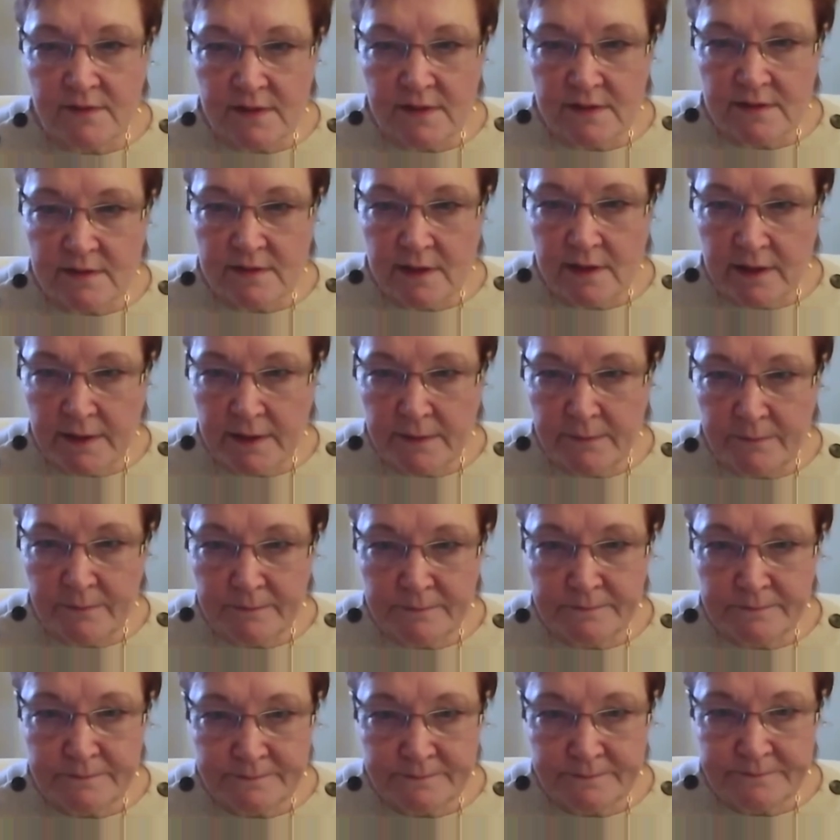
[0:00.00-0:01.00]
this time.
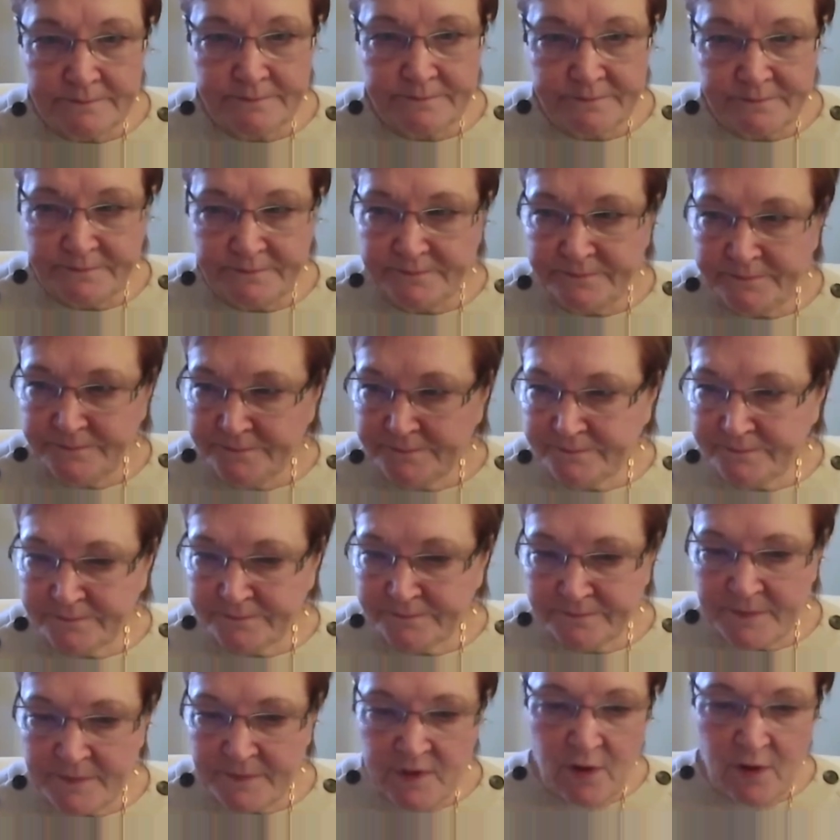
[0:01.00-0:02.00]

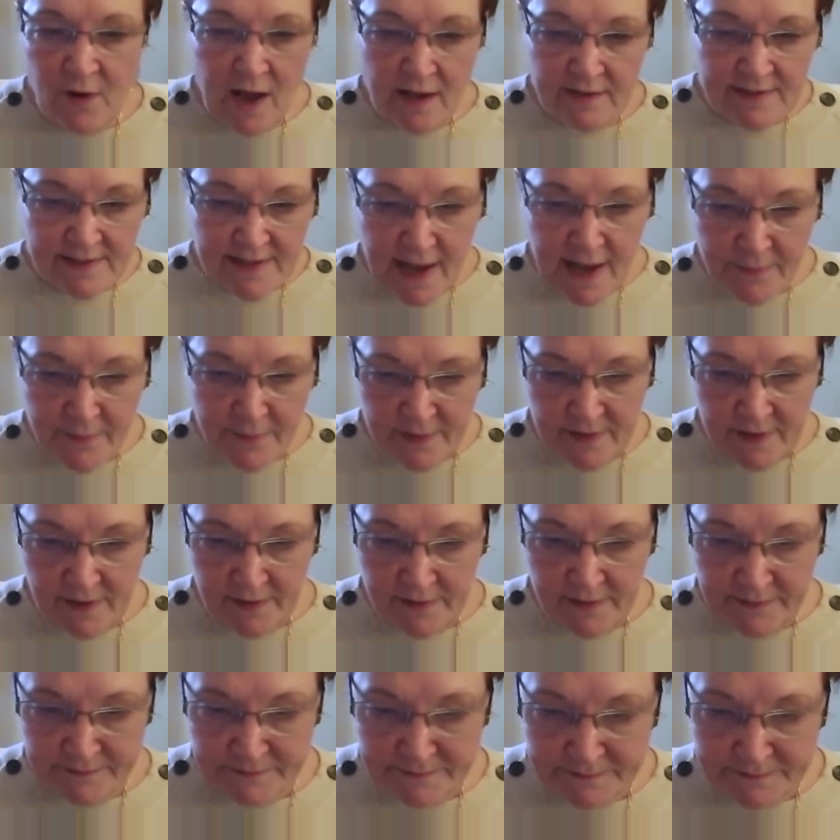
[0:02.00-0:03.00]
So I'll stop there.